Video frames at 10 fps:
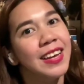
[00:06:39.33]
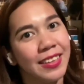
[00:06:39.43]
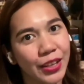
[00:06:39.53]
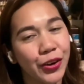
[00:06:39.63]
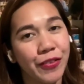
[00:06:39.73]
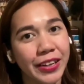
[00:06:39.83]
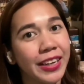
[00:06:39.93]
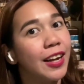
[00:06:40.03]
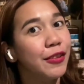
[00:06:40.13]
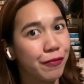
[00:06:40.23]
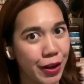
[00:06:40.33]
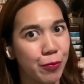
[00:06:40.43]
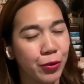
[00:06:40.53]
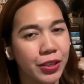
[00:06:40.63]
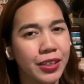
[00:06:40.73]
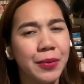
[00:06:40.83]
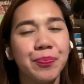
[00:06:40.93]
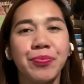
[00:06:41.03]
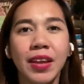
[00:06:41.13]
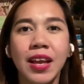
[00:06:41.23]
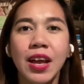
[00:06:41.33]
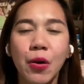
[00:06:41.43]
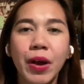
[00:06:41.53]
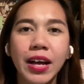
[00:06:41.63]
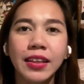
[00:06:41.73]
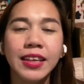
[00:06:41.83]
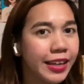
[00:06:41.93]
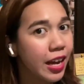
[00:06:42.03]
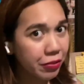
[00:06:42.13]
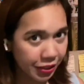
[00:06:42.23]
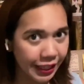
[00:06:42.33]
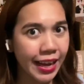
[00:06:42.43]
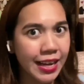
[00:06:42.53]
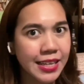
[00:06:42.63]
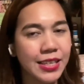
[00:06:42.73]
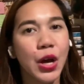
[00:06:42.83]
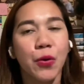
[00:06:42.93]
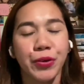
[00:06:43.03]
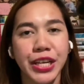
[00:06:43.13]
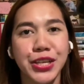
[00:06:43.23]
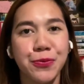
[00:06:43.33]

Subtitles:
theoretical framework. Well, in our case, we need to